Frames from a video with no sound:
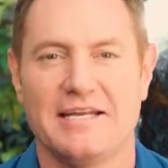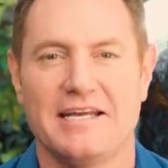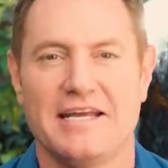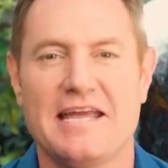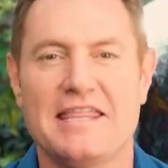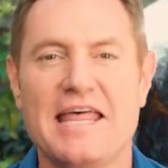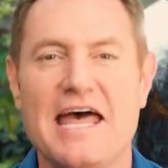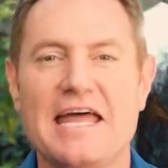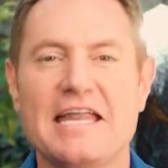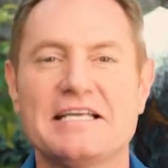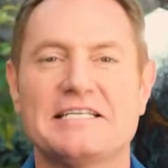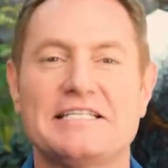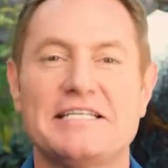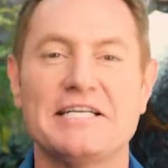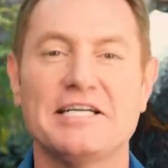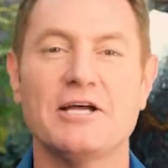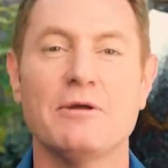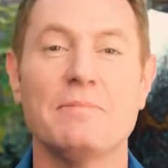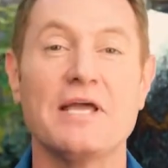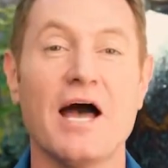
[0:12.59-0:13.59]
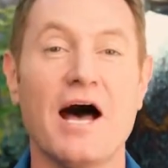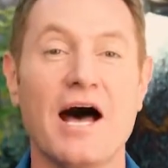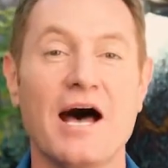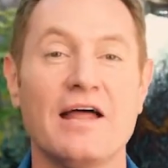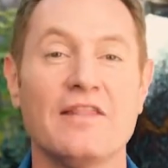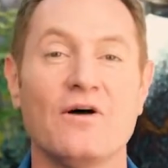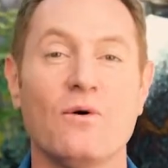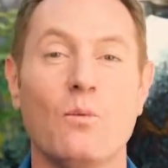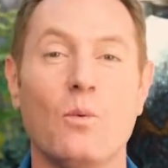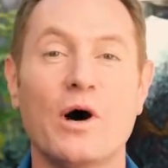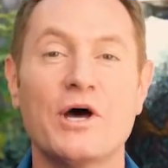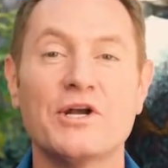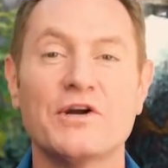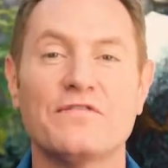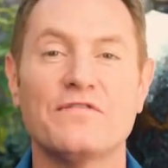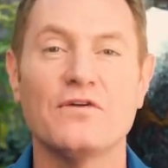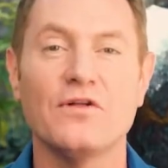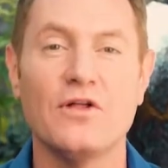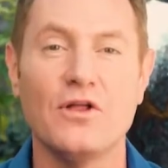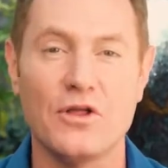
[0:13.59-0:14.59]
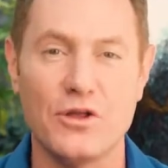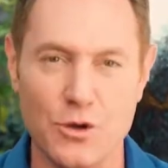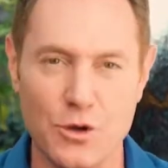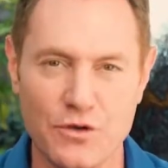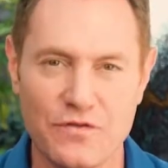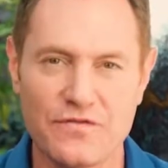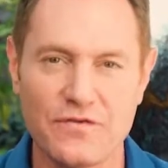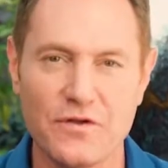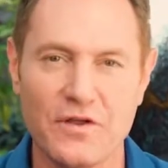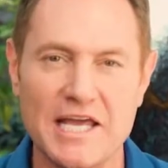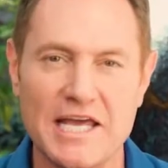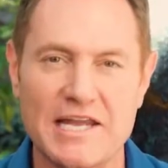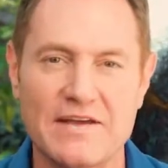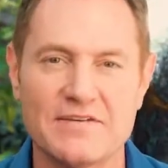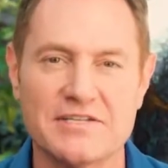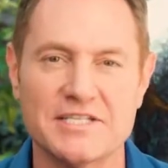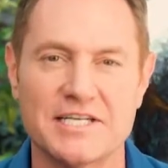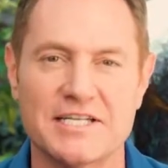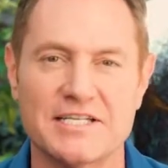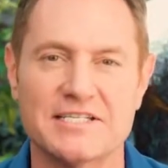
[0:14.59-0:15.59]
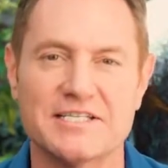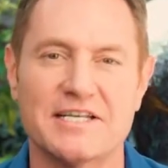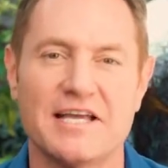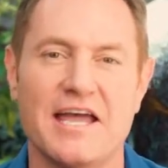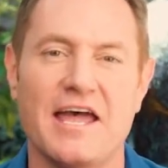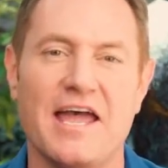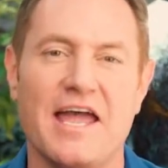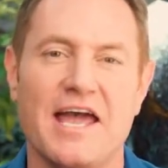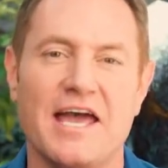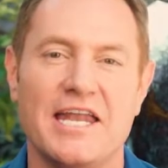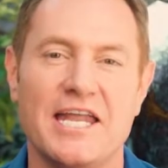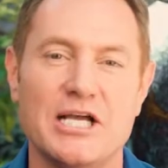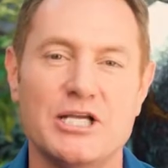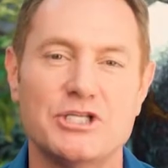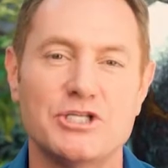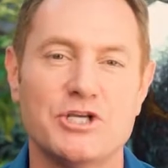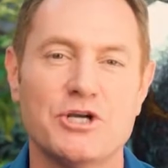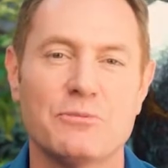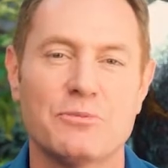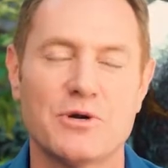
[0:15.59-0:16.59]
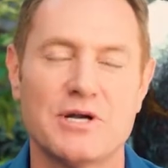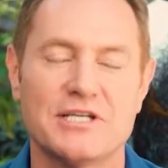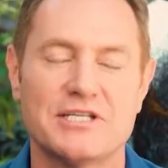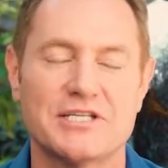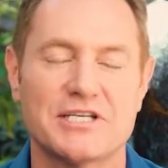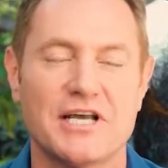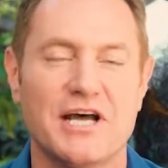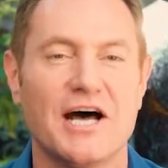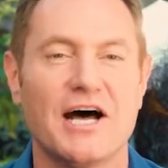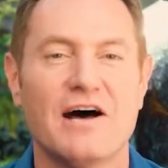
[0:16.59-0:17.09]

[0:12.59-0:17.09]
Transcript: And that is still beyond the wonderful youthful innocence and exuberance